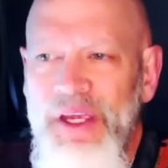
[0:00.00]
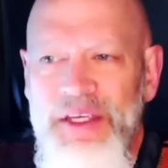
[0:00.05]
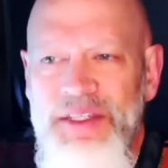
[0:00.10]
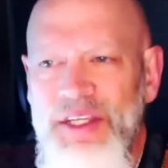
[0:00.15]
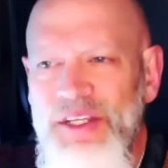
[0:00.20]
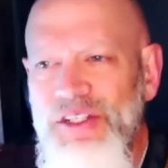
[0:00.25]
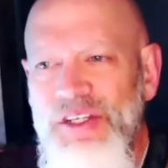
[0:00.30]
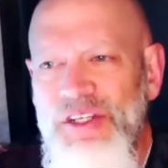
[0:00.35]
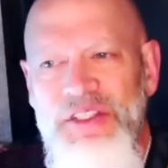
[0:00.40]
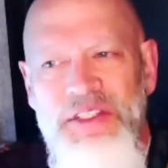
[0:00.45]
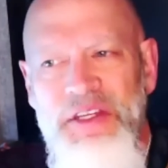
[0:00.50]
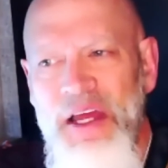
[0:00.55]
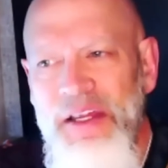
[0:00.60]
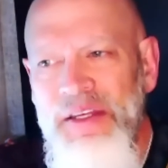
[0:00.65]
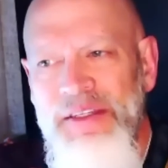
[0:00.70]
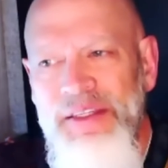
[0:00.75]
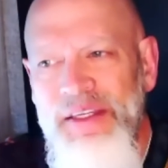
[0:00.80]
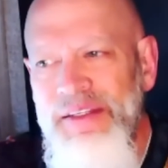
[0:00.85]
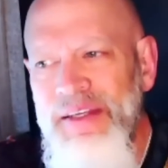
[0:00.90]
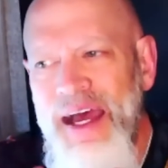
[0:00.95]
because he
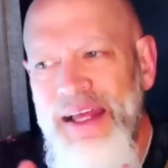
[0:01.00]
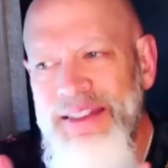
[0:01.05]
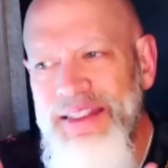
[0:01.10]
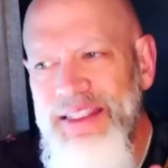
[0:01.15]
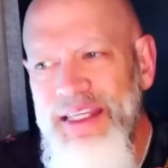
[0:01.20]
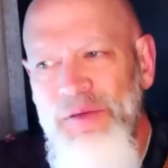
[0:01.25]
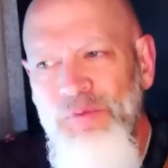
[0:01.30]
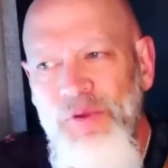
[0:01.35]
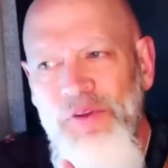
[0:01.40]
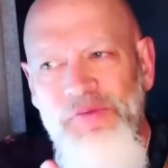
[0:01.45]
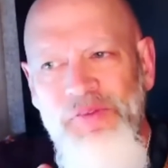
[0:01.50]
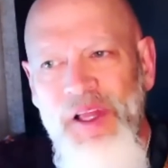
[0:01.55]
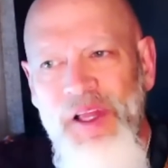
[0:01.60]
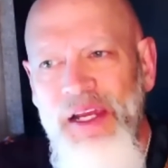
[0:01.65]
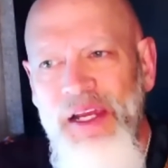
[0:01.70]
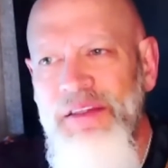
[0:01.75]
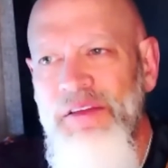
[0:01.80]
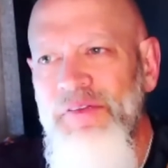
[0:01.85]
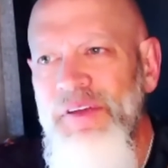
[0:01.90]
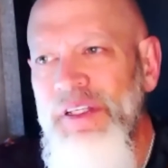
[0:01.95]
just did not seem
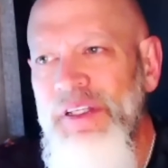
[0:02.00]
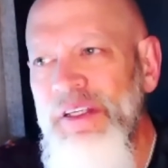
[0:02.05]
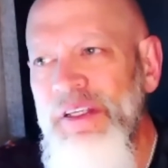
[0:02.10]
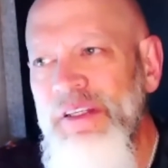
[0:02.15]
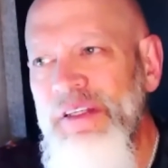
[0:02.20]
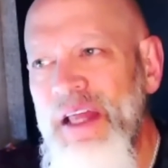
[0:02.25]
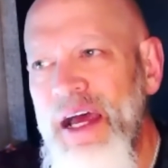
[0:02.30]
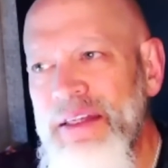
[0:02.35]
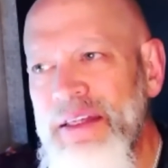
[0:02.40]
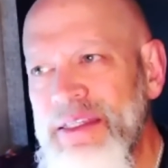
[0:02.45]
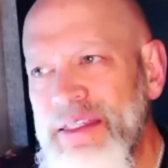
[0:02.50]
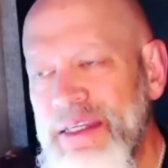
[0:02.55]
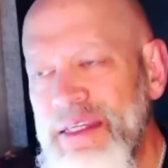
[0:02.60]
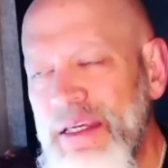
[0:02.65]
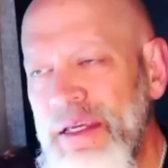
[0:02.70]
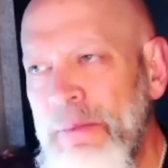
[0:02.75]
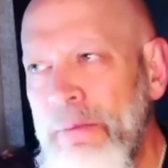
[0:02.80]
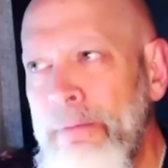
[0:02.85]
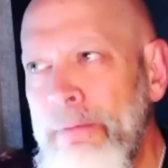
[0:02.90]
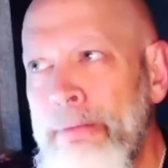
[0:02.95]
reflective. He did not
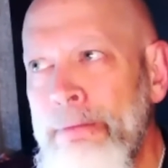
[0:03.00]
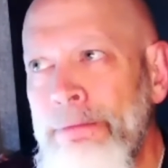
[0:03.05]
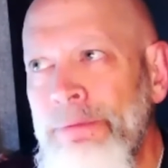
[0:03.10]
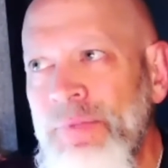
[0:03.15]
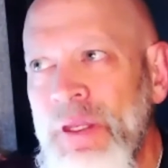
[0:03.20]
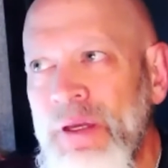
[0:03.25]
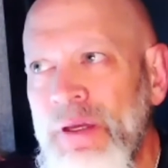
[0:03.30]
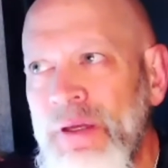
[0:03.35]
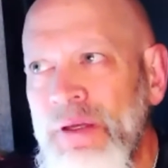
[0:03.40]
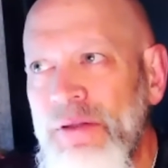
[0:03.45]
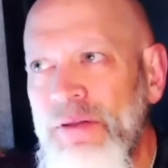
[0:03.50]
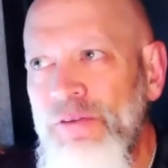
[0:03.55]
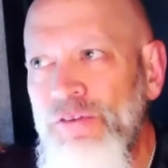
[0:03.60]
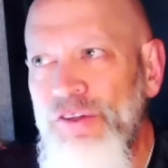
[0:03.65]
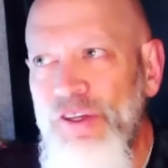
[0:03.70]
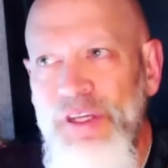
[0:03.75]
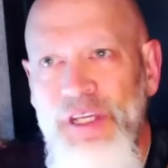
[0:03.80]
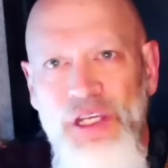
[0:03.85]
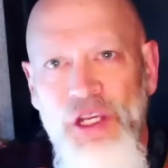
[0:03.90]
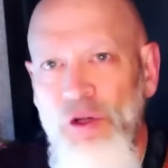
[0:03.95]
seem
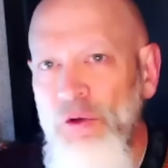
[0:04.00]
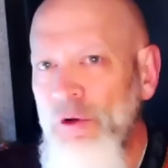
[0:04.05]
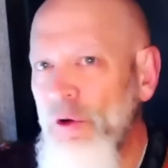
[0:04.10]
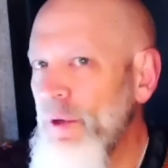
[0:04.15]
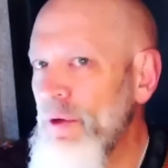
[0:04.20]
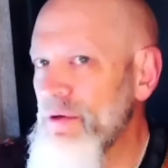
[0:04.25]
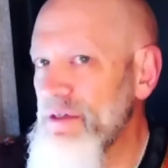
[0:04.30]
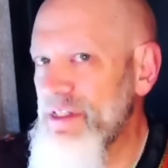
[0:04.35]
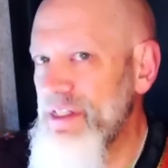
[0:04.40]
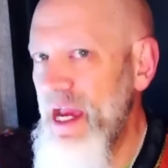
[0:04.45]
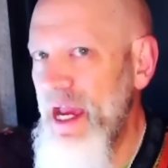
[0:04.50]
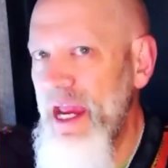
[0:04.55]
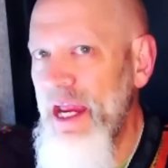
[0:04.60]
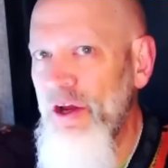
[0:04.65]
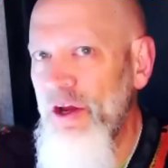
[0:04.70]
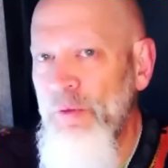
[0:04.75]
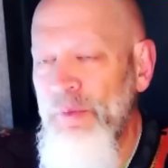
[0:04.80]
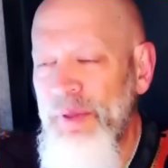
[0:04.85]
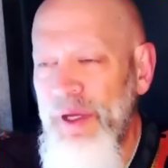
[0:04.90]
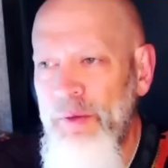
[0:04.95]
to hear what we were saying or be